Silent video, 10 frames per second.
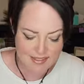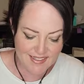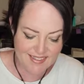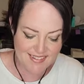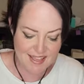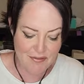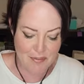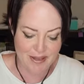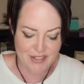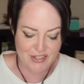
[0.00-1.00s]
I have
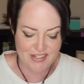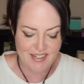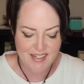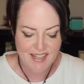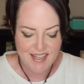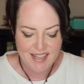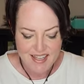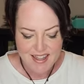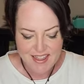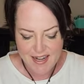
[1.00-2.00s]
a bunch
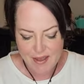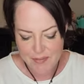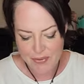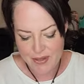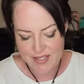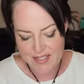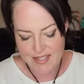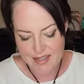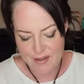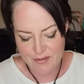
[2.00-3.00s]
that I put
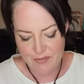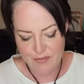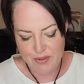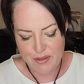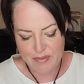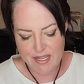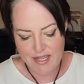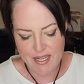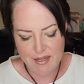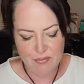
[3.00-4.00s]
um, with my
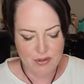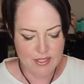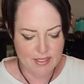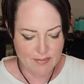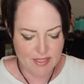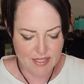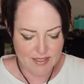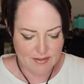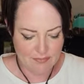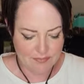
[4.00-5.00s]
cutting board displays.
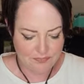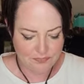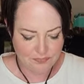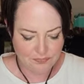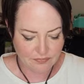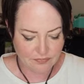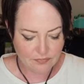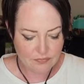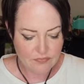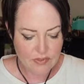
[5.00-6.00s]

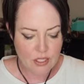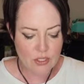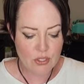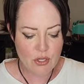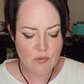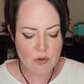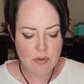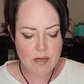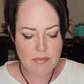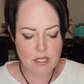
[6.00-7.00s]
So you will
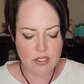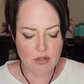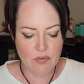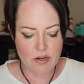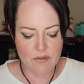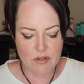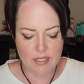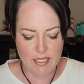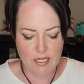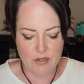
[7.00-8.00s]
want to make sure wherever you're
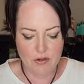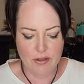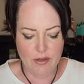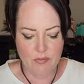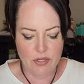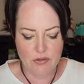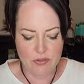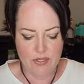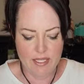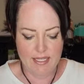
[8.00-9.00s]
sticking your thumb when you're
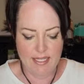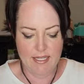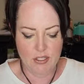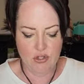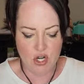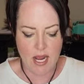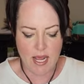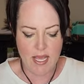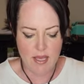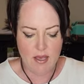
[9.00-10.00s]
doing this is
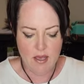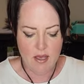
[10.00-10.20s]
dry.